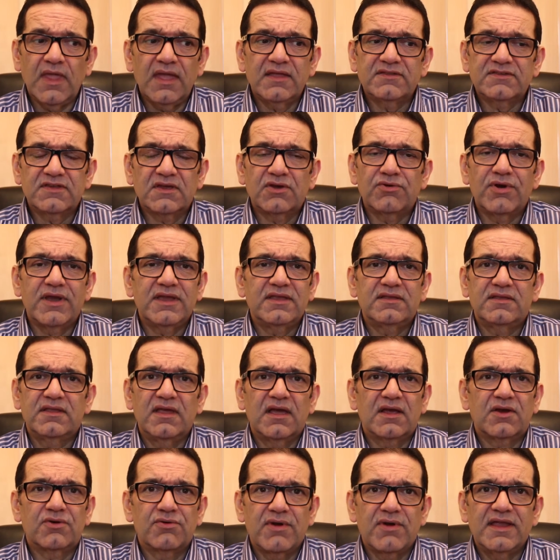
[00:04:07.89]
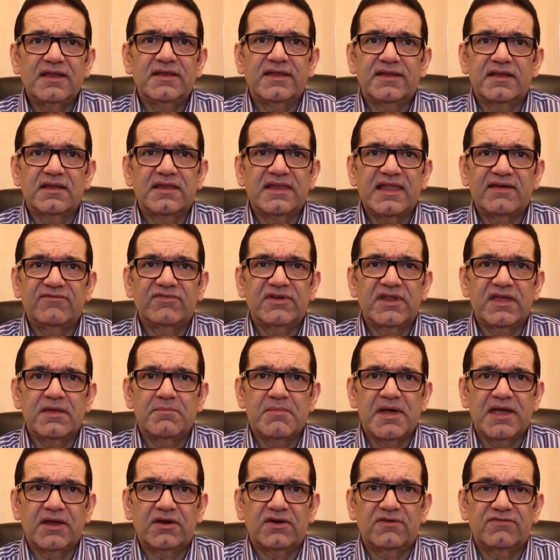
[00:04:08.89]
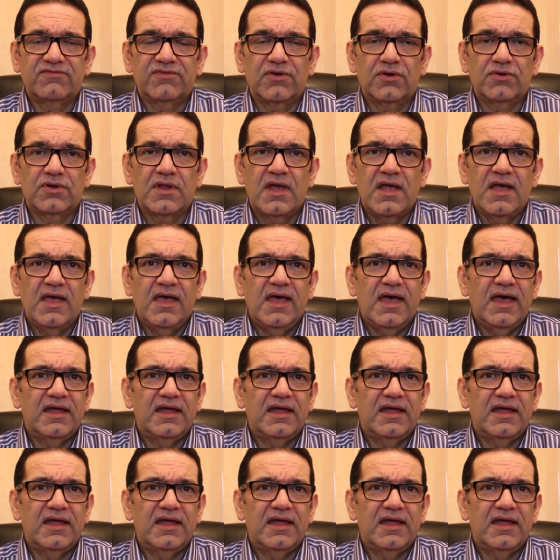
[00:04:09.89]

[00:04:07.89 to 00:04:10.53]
it's a great little Lavalier microphone,